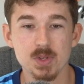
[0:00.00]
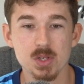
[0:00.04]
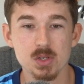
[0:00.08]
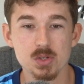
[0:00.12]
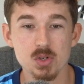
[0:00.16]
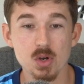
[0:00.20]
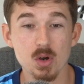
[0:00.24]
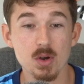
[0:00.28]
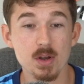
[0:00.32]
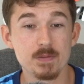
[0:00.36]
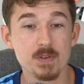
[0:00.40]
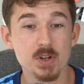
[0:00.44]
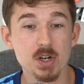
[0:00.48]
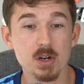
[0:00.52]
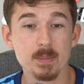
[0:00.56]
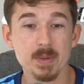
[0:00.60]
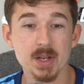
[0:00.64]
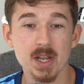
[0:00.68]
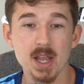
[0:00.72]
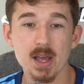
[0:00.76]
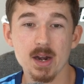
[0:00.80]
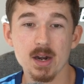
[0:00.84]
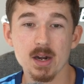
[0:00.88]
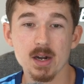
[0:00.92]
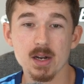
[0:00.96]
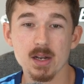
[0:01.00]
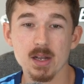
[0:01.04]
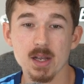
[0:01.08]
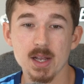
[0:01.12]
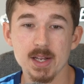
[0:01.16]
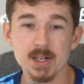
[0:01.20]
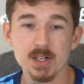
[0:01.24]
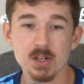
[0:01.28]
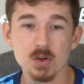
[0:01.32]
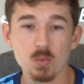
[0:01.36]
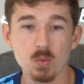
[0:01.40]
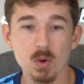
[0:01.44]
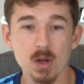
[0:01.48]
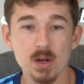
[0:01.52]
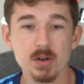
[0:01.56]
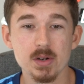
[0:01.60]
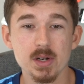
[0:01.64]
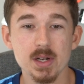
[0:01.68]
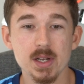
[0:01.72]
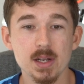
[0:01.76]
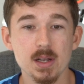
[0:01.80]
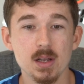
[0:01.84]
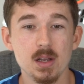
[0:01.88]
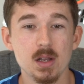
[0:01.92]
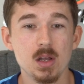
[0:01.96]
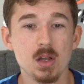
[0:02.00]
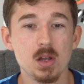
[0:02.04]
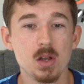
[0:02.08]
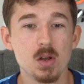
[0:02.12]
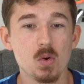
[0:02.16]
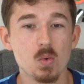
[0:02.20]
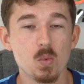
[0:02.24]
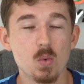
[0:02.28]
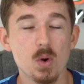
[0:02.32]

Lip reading: So if you're a beginner and you're wondering